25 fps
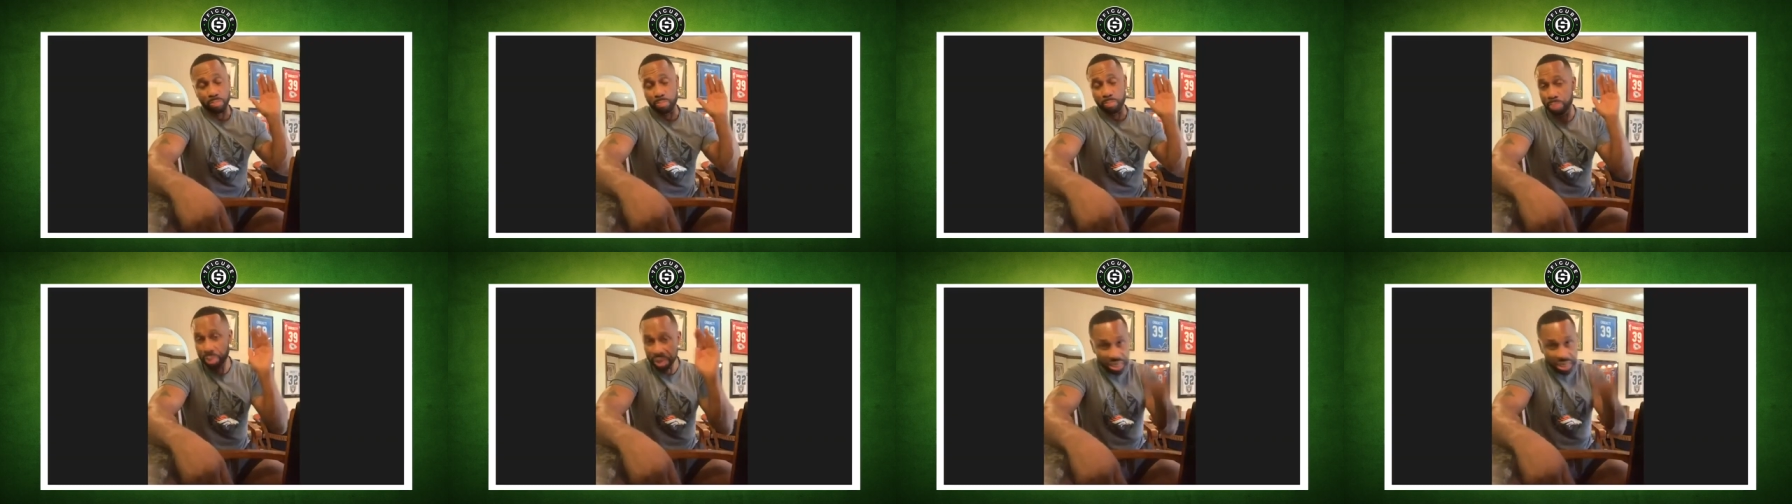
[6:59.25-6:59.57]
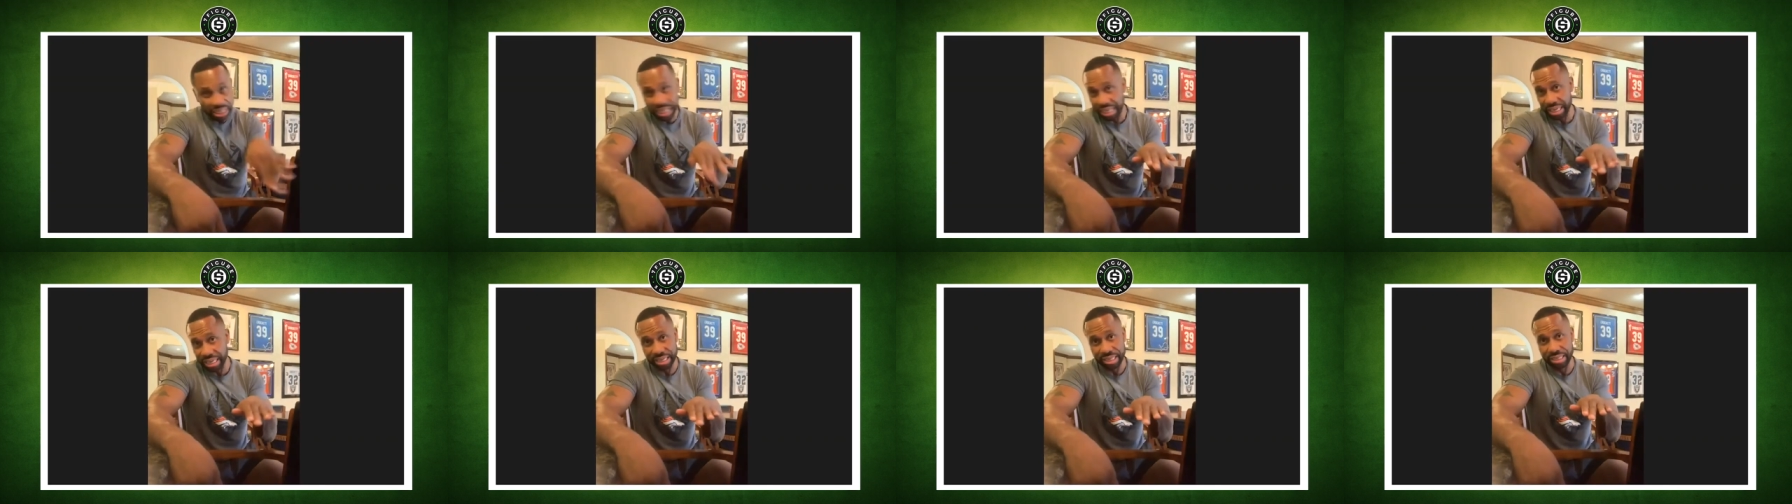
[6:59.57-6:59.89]

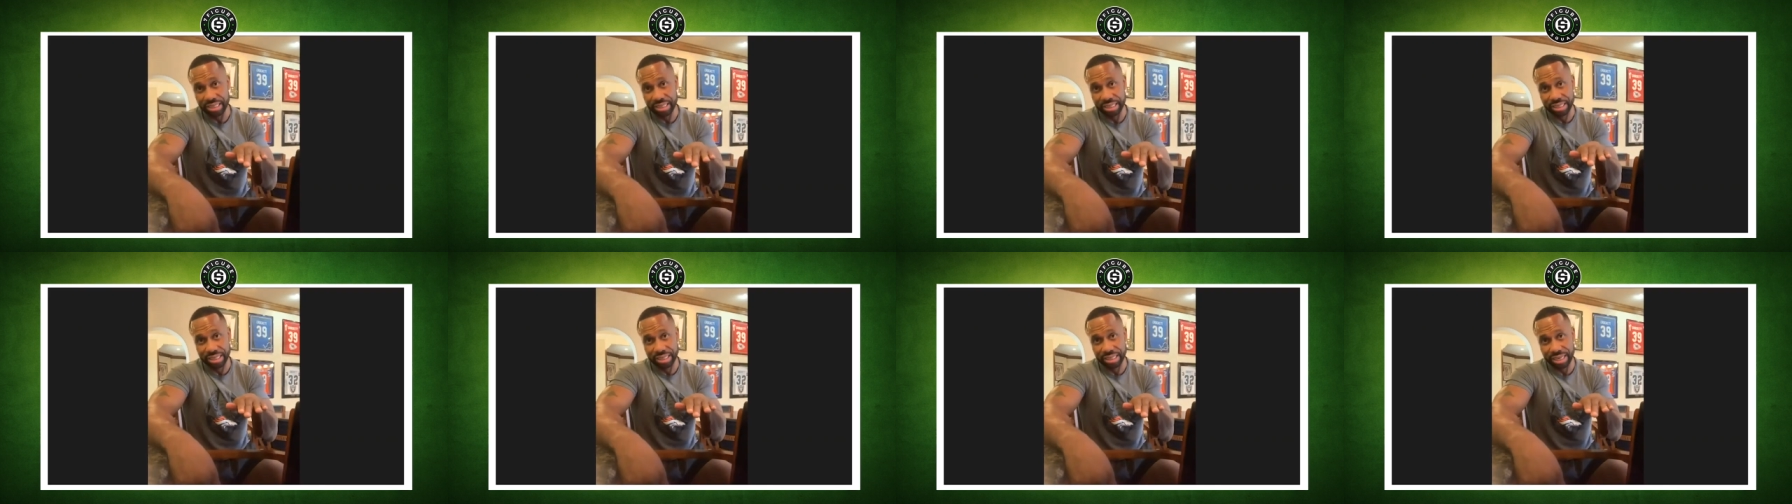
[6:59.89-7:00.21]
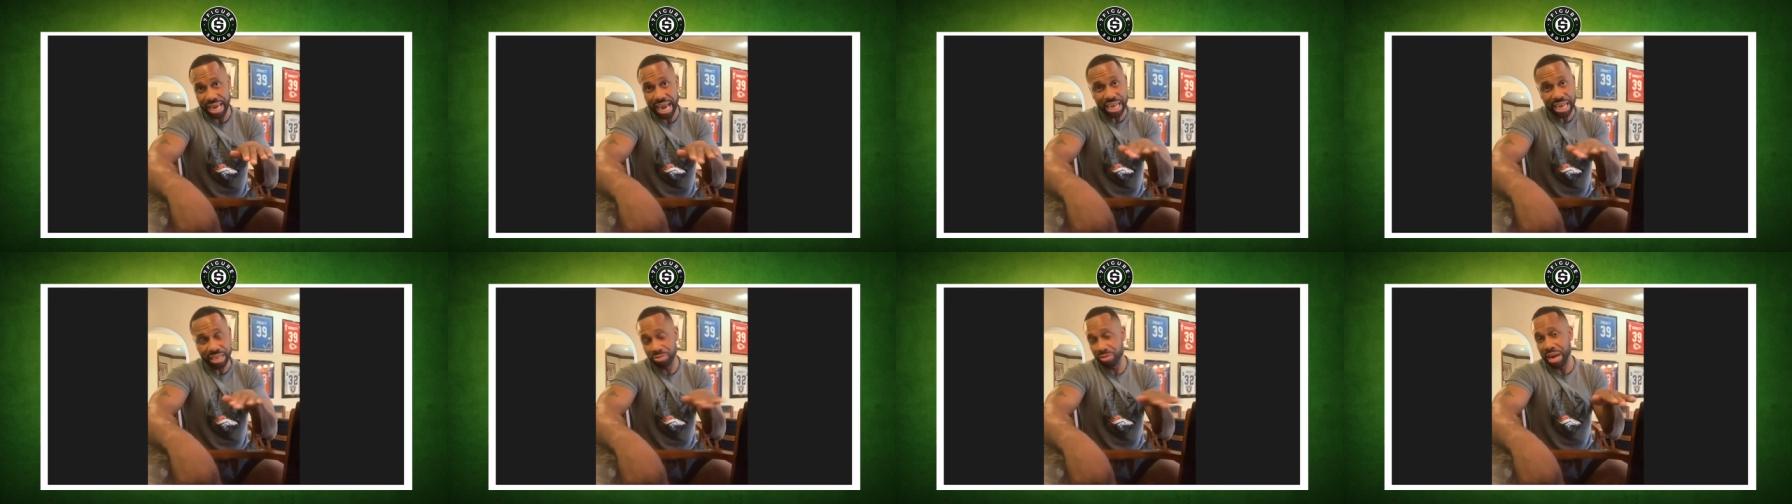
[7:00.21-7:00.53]
Book it.
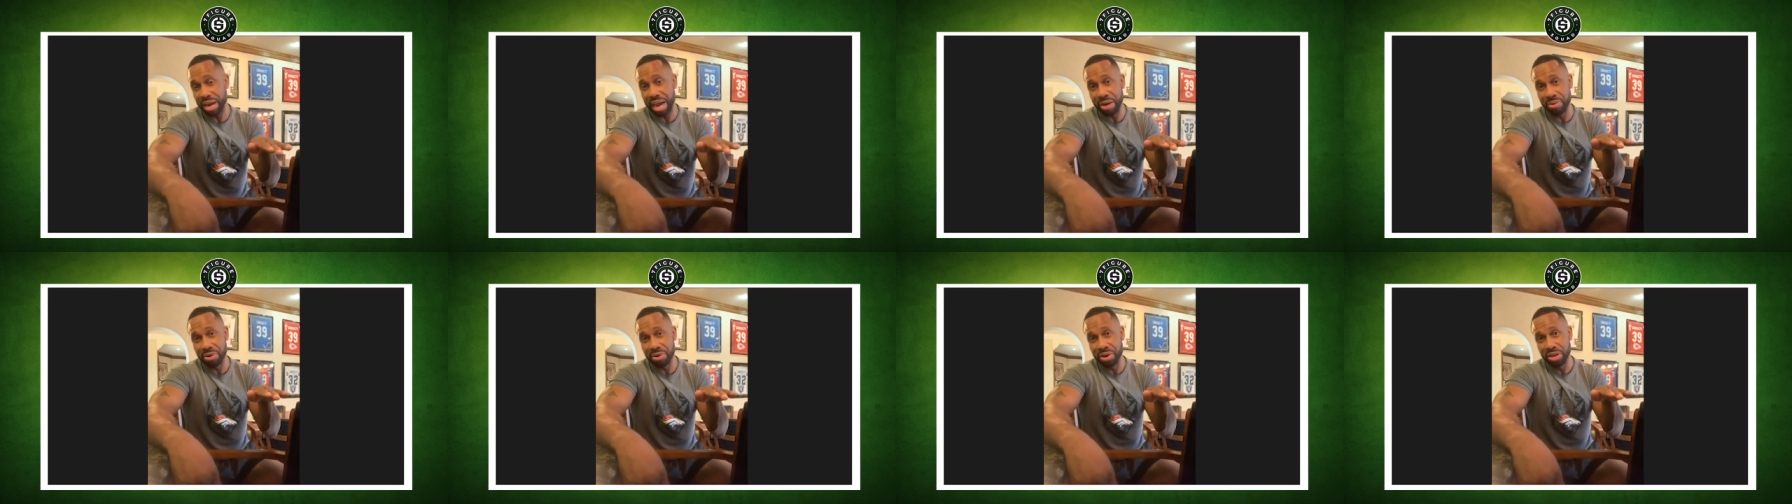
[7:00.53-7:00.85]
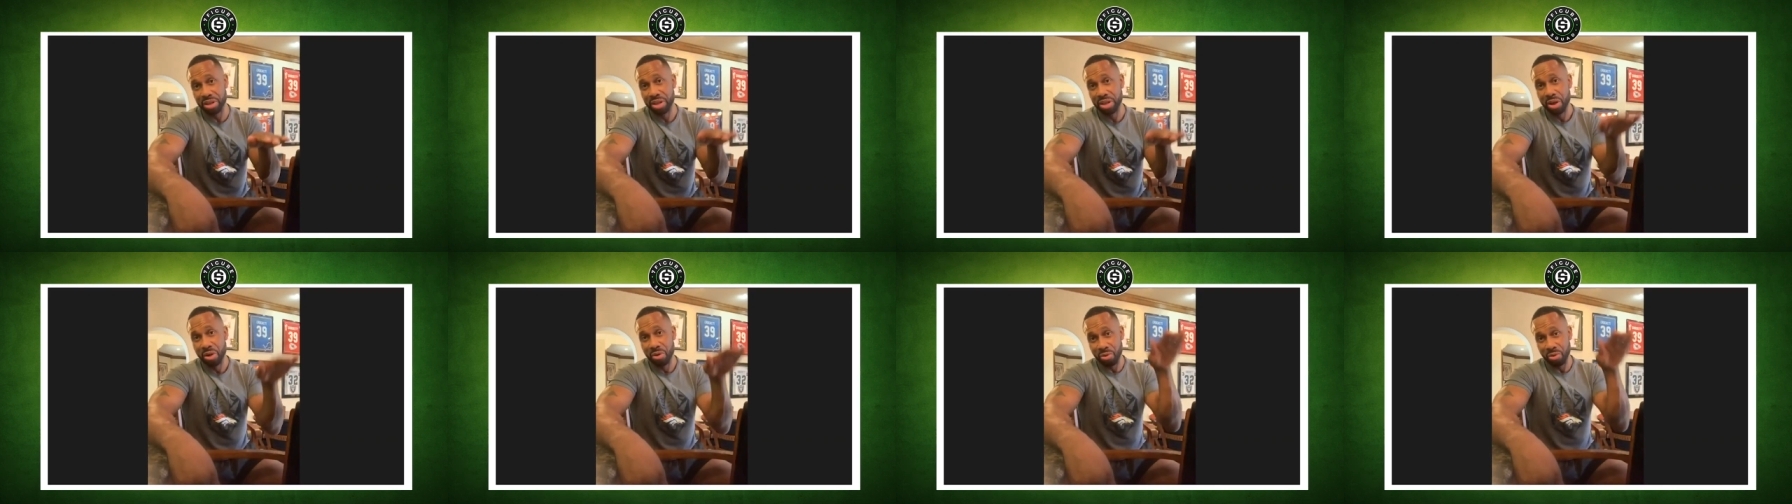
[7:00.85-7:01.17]
That's what I
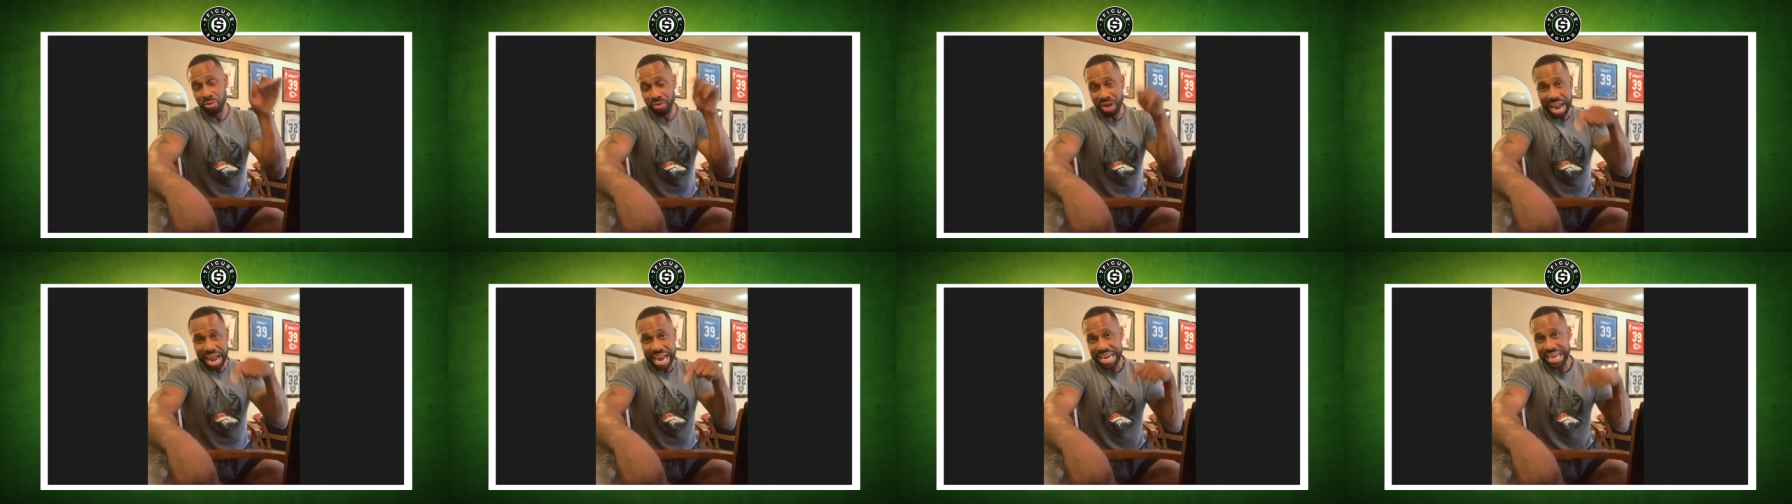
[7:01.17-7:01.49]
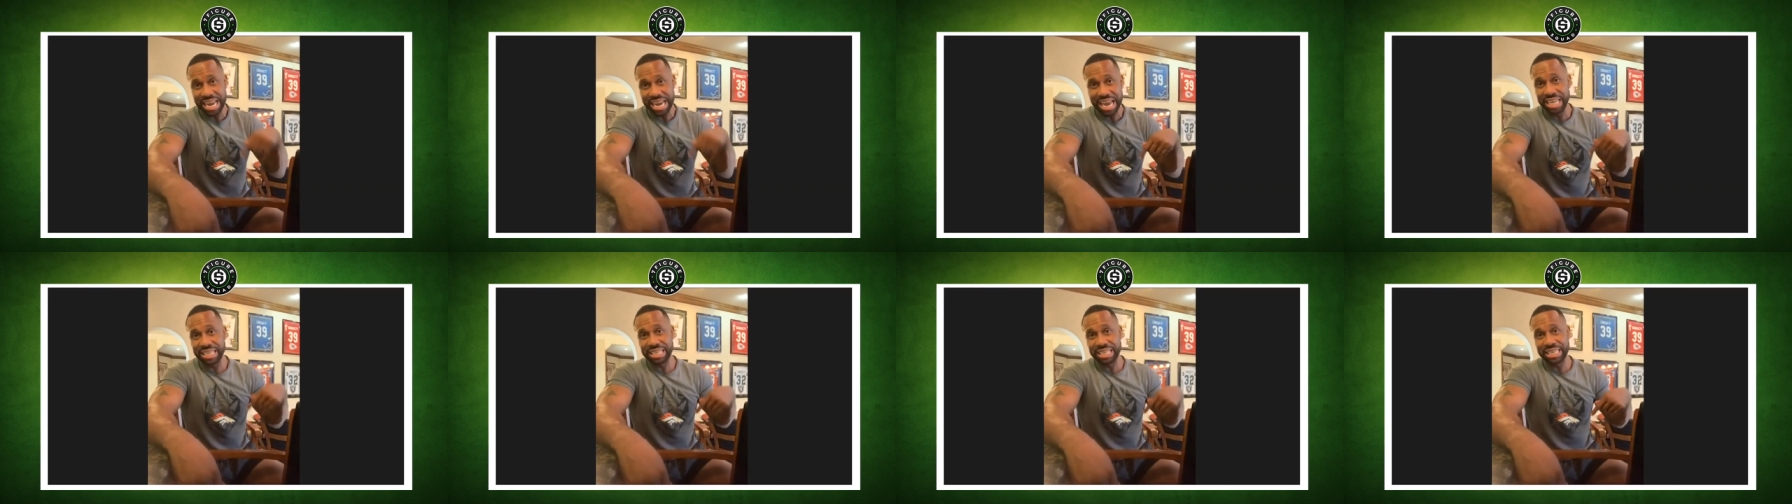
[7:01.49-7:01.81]
was right
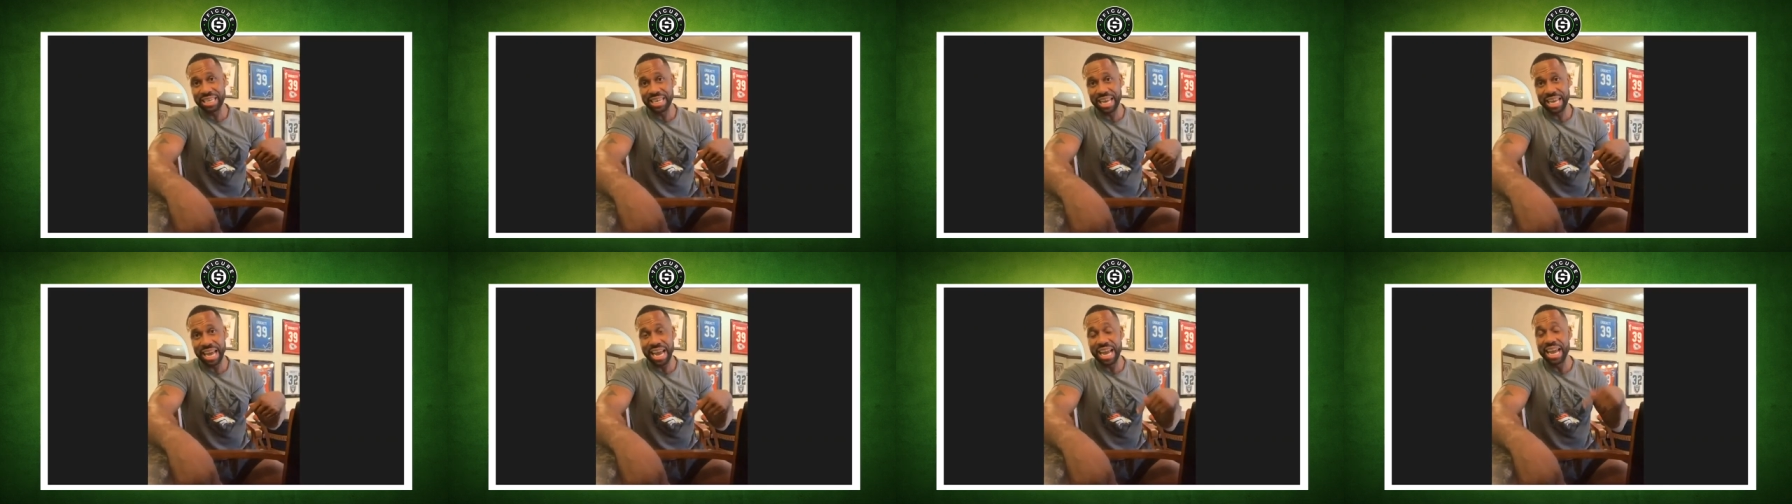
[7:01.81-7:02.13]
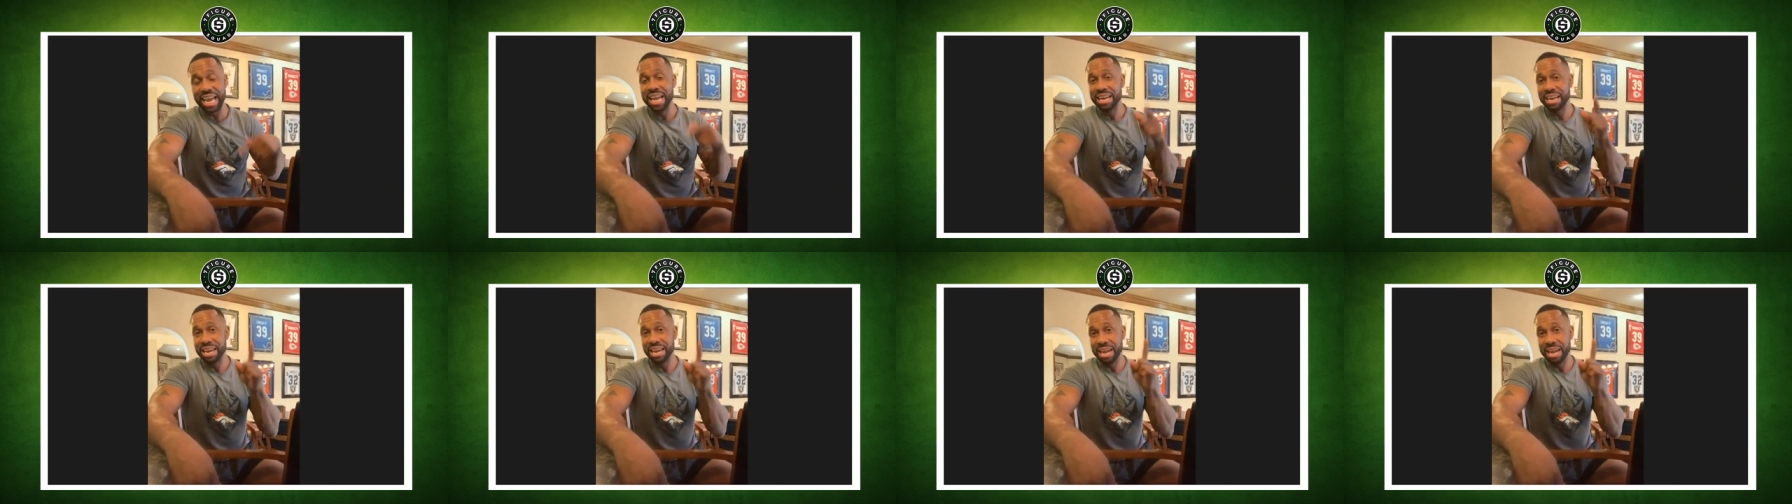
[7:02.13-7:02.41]
now today.